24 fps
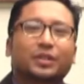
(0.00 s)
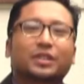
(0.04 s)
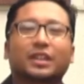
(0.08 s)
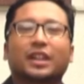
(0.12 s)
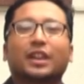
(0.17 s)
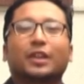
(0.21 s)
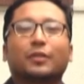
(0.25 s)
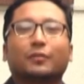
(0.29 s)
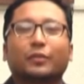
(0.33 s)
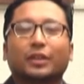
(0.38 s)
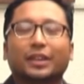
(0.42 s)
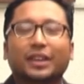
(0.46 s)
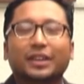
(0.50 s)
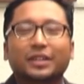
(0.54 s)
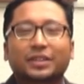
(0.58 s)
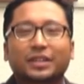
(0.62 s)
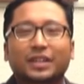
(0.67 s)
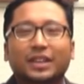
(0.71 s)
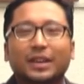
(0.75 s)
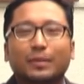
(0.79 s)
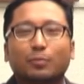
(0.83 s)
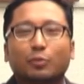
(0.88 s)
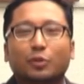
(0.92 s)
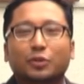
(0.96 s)
stay with us.
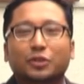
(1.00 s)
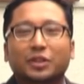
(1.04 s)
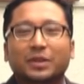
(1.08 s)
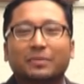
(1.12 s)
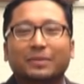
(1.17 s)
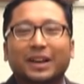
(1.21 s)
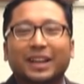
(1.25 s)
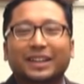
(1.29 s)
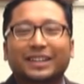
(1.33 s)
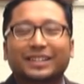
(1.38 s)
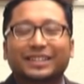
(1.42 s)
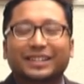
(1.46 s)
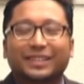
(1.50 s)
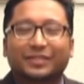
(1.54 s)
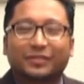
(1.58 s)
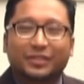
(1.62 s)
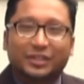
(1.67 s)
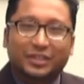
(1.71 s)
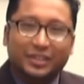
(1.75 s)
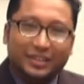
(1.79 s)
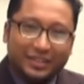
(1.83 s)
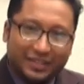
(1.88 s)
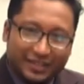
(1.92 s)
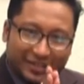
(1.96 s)
Keep watching Himalaya
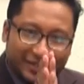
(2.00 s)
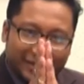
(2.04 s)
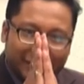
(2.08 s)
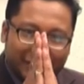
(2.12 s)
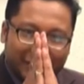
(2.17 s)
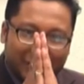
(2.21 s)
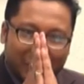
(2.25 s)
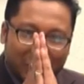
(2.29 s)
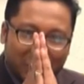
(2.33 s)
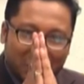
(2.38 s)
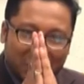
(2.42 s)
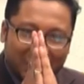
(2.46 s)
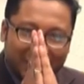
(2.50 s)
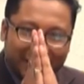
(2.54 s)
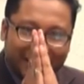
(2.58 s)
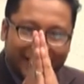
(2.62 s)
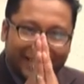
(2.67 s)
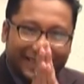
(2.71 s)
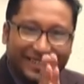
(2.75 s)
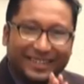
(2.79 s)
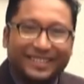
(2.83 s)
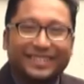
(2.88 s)
Television. Namaste.